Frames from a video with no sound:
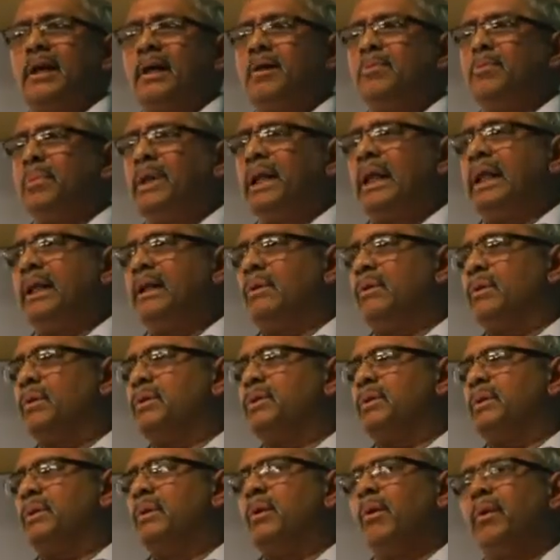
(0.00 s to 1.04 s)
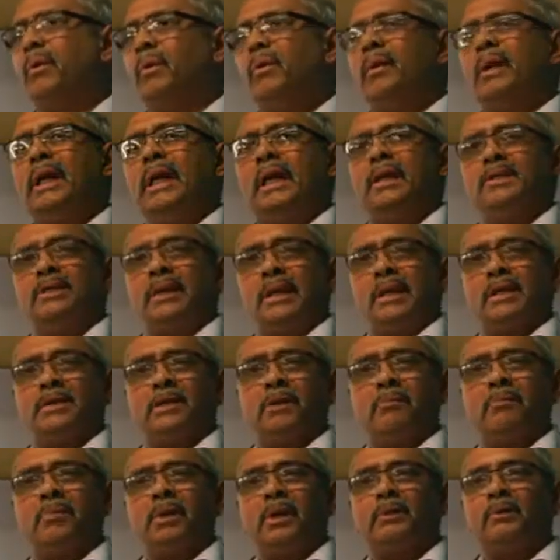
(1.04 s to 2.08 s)
company that was known only as an
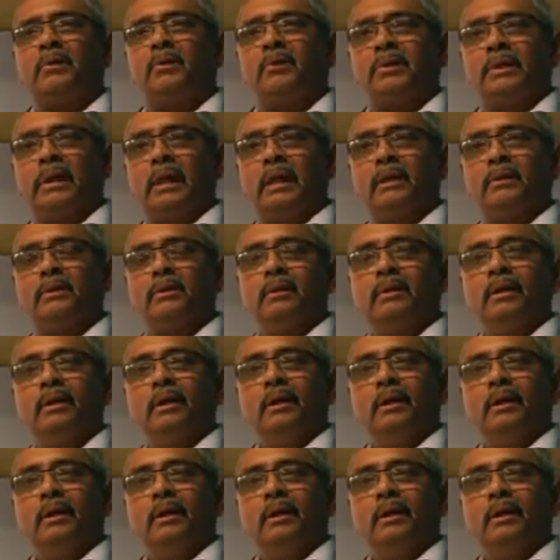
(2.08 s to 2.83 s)
assembler those days,